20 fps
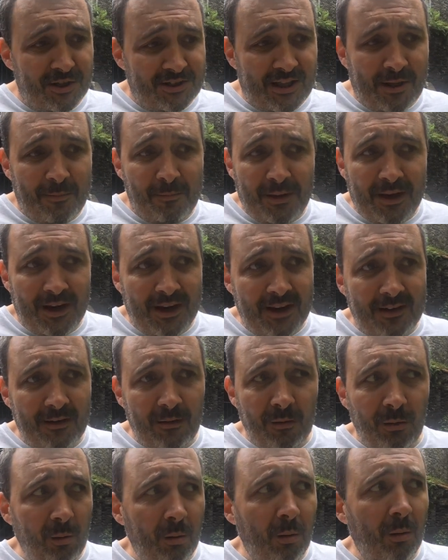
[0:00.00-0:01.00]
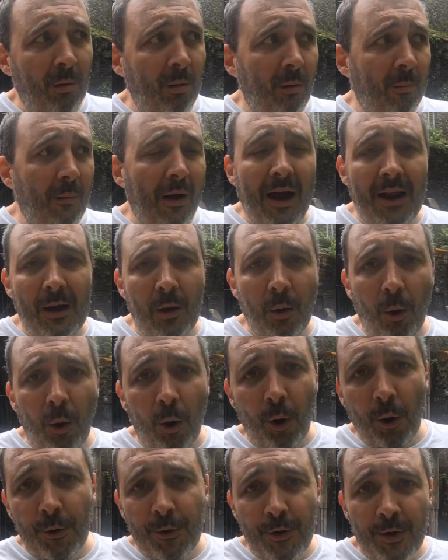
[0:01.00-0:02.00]
as that bacon. Oh my
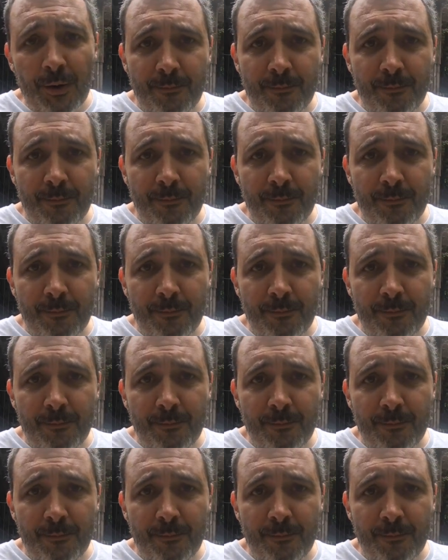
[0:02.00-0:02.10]
lord.